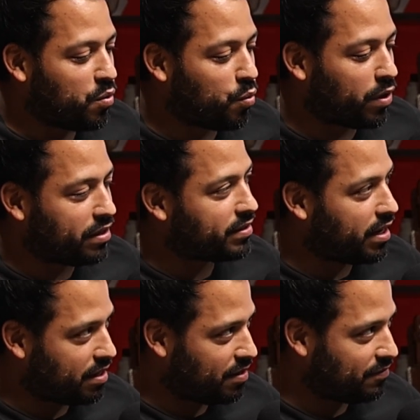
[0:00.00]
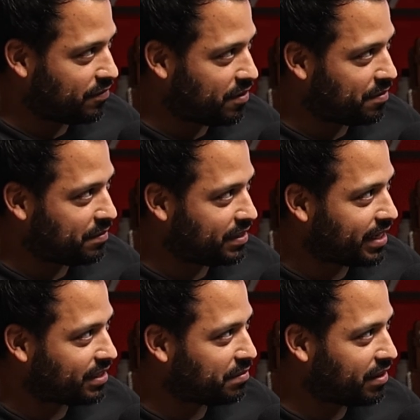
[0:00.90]
where does that come from? Is
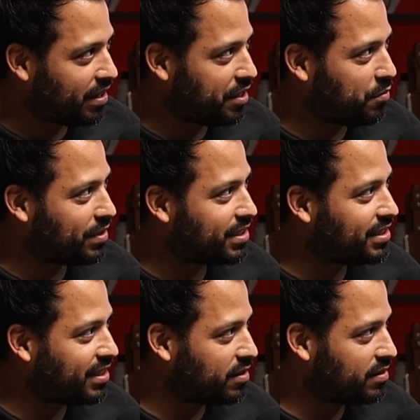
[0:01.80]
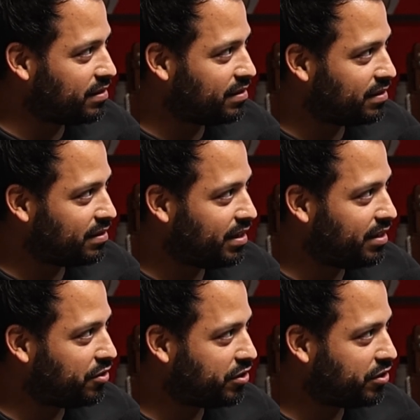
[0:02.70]
that something that you instill in your